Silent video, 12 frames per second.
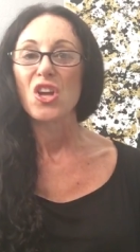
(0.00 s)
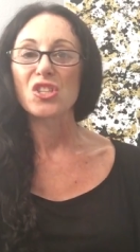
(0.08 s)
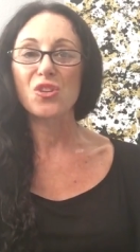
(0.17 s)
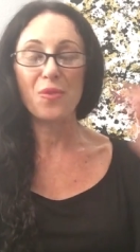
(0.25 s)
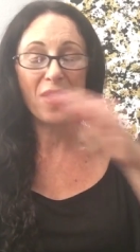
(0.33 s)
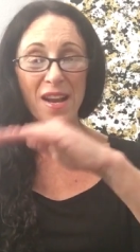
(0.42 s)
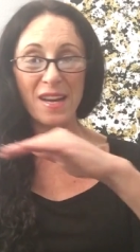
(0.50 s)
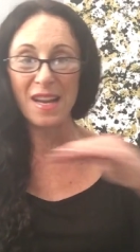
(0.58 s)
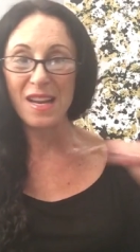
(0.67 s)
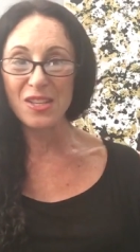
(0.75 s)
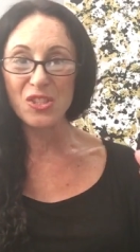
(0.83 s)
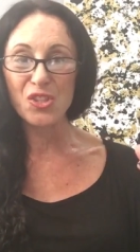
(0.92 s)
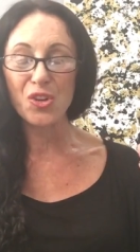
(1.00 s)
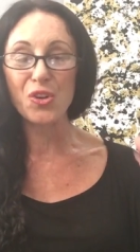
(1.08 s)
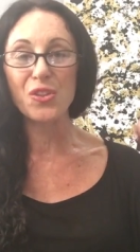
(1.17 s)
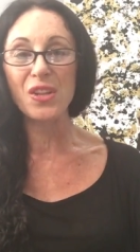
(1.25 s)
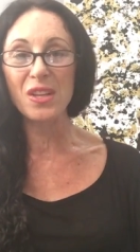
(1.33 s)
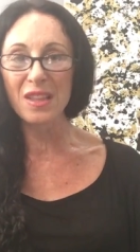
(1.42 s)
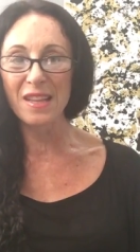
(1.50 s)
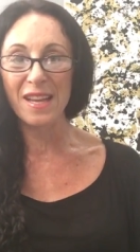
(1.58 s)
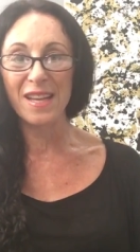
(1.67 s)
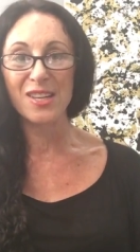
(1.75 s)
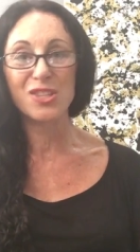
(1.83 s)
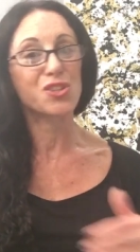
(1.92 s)
So then insert the
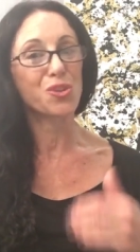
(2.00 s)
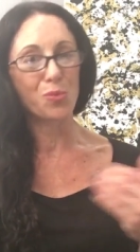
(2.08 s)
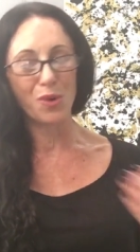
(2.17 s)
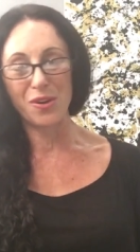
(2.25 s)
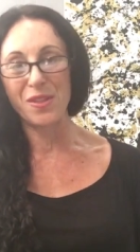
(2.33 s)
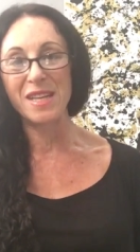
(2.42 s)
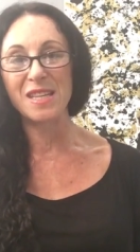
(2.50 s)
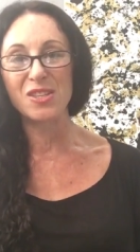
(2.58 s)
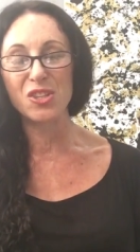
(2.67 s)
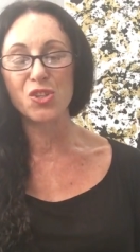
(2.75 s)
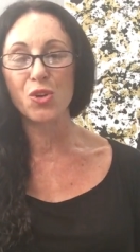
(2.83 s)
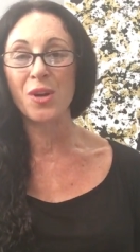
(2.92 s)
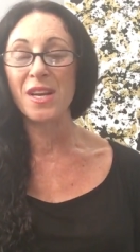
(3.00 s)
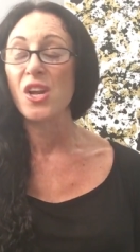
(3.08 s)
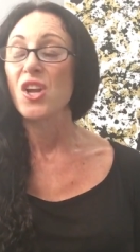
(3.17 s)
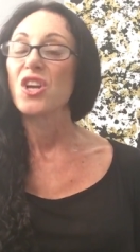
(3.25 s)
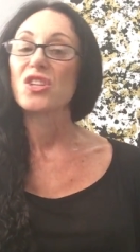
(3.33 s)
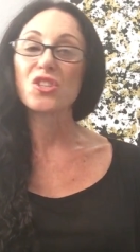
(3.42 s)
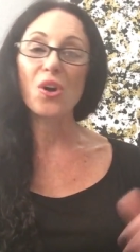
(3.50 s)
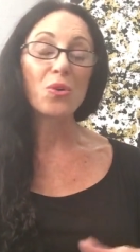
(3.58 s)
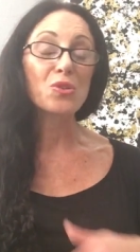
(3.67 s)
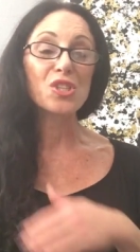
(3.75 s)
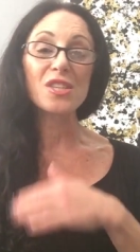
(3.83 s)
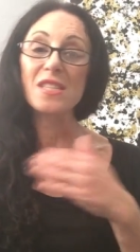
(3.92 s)
link to where they need to join.
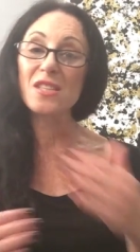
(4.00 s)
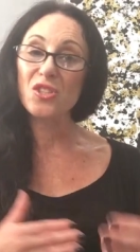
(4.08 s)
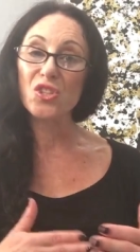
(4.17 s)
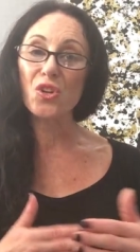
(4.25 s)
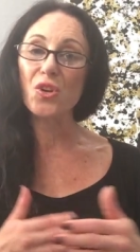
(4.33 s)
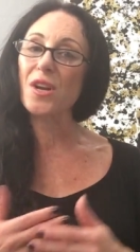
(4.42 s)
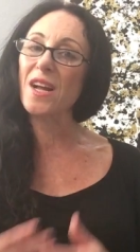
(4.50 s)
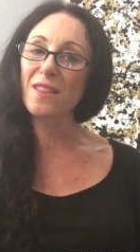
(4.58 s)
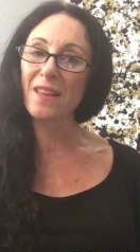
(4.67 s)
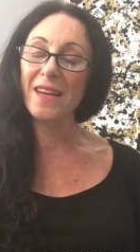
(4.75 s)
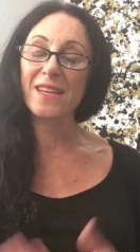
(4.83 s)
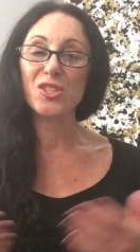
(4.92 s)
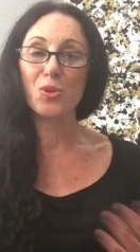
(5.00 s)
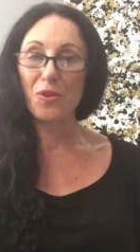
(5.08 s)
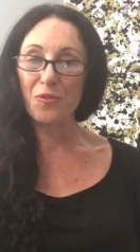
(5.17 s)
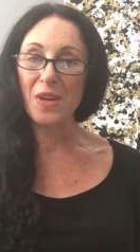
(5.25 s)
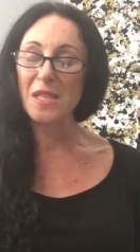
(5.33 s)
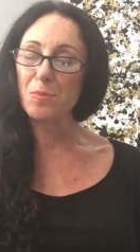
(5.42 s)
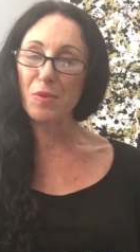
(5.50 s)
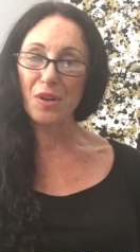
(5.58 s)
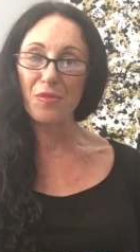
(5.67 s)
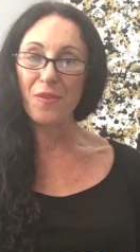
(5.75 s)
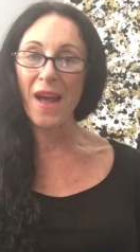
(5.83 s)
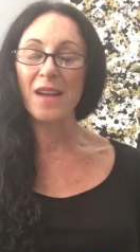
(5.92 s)
Don't just insert a link to a
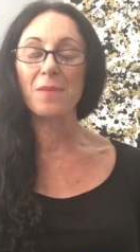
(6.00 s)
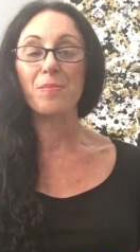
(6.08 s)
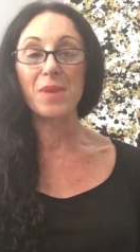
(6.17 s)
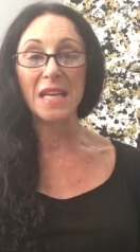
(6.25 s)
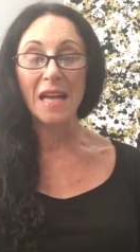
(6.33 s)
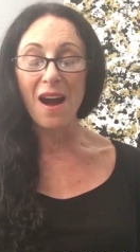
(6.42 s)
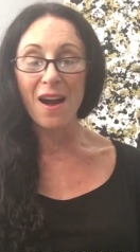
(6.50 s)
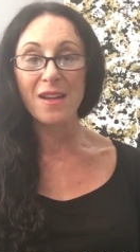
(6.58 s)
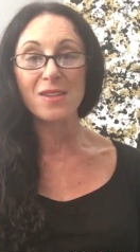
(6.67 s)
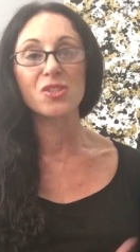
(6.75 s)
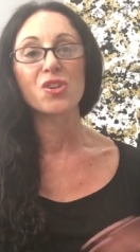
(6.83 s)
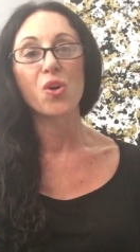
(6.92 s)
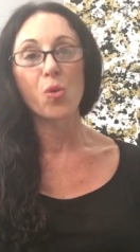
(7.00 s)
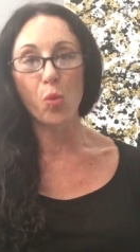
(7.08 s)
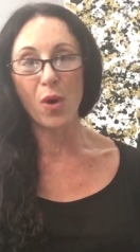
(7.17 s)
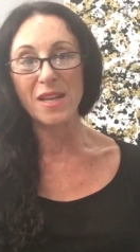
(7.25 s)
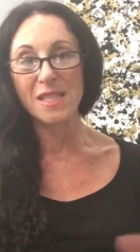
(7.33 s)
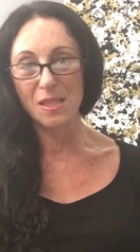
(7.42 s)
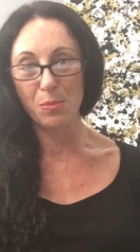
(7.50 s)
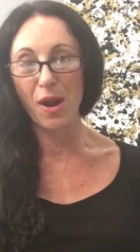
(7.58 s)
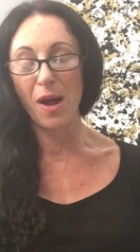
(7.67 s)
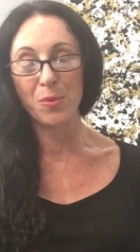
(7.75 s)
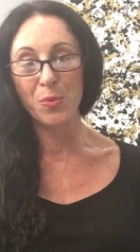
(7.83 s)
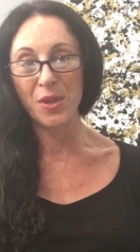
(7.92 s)
Facebook event, because what is the
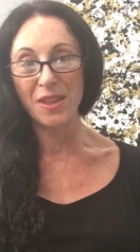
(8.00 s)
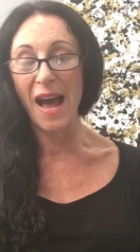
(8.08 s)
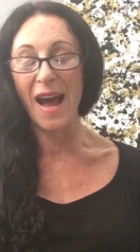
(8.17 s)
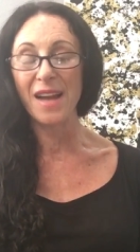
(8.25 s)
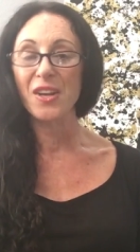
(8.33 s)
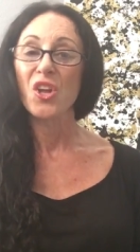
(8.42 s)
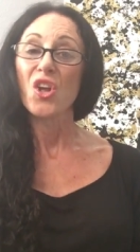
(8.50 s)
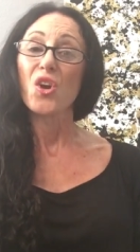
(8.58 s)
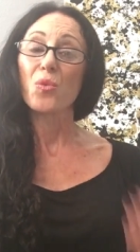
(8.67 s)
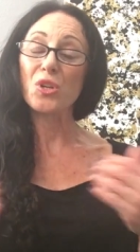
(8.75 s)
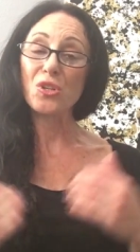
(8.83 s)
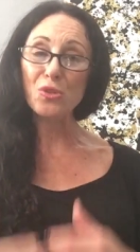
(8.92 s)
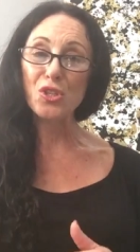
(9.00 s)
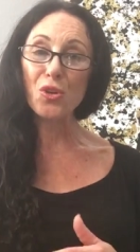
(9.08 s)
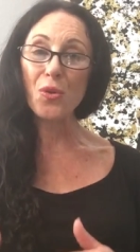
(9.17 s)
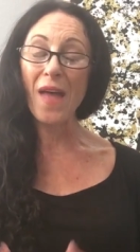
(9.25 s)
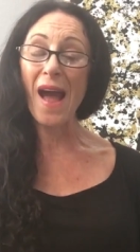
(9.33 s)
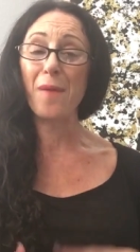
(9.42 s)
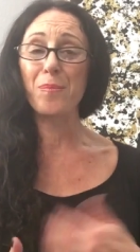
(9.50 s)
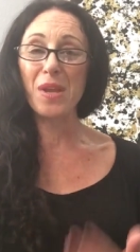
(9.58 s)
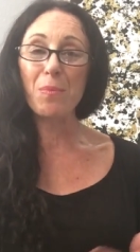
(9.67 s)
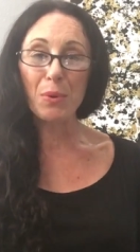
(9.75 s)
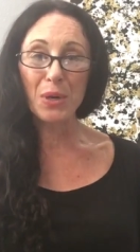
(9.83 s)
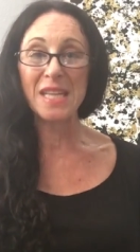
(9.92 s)
problem with that? When you do that,
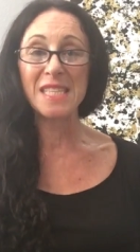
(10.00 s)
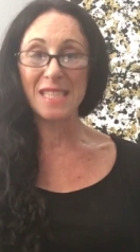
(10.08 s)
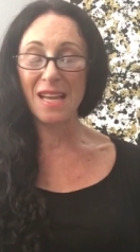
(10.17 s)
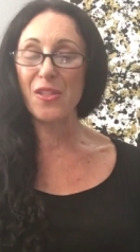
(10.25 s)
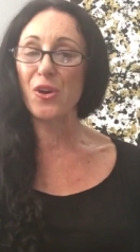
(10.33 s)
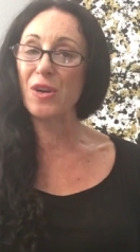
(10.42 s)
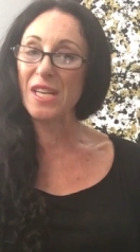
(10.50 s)
people can say they're